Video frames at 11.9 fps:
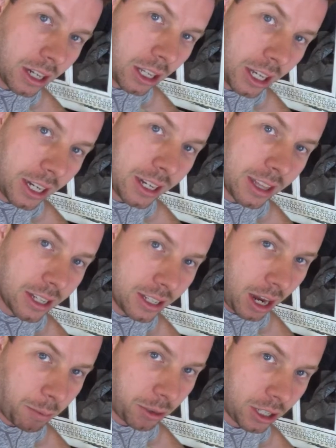Cleaned, the
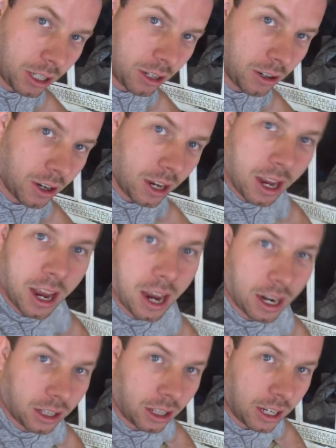tape was here
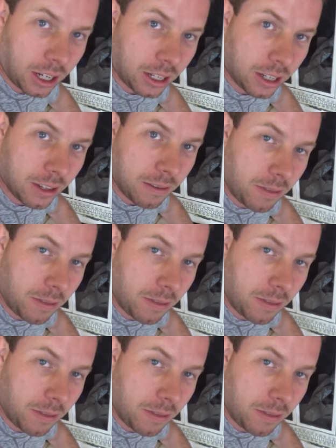and cleaned.